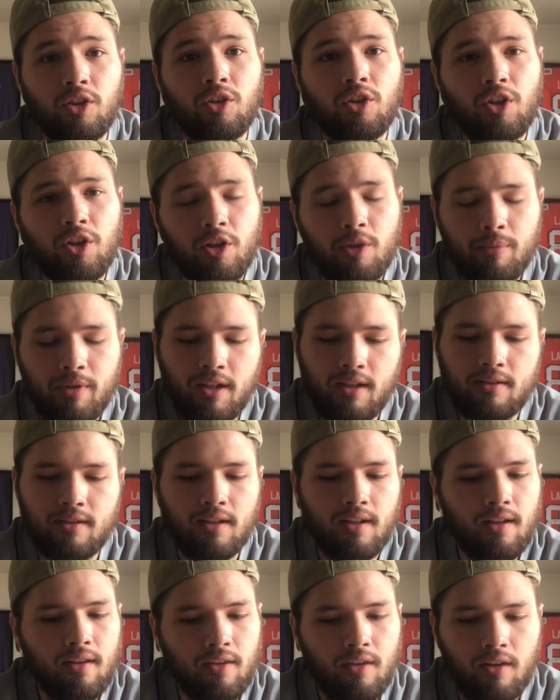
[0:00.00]
learn, because
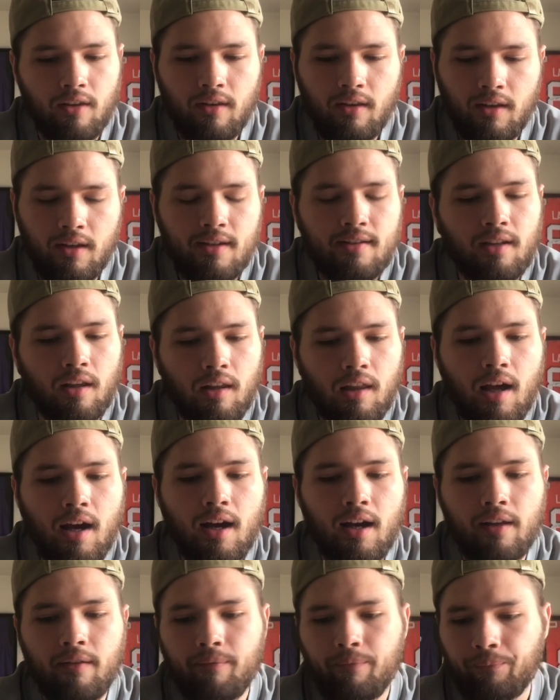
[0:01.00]
it is a
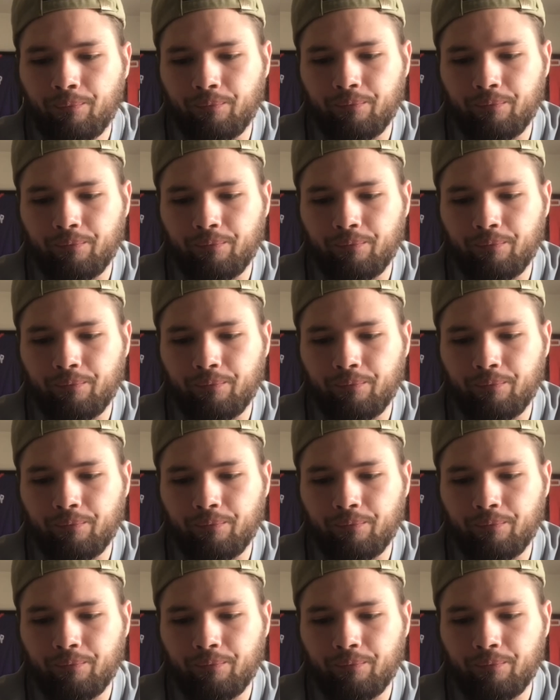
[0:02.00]
lot.